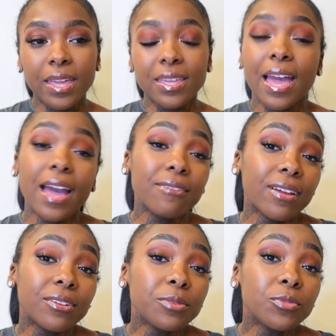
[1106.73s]
Yeah, I
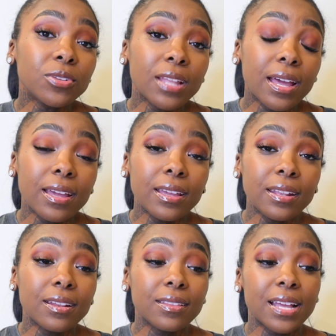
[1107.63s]
found him
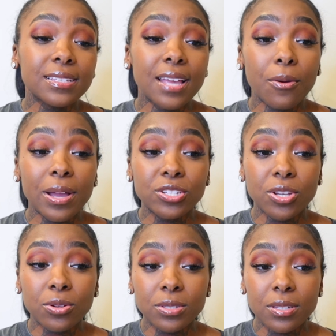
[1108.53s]
online. That's how I
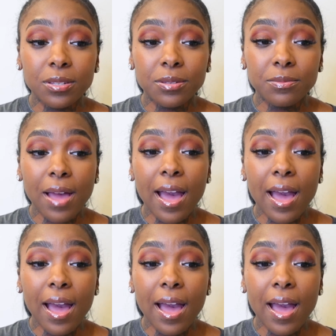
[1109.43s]
chose him.